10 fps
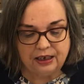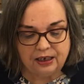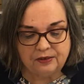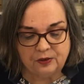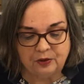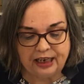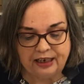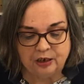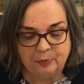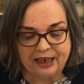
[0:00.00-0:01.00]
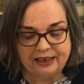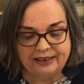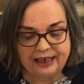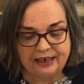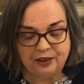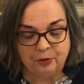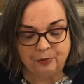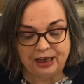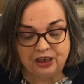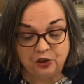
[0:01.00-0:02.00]
so they could maintain their
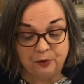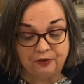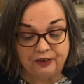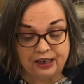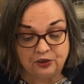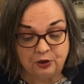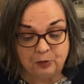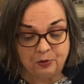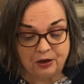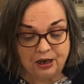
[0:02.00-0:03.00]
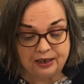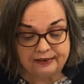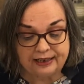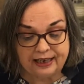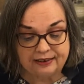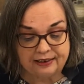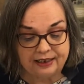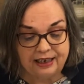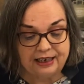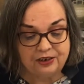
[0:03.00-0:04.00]
manufacturing process
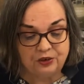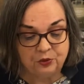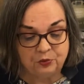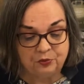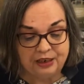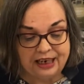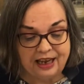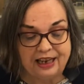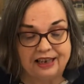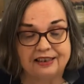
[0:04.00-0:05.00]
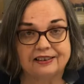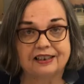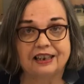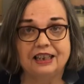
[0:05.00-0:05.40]
and to re-ice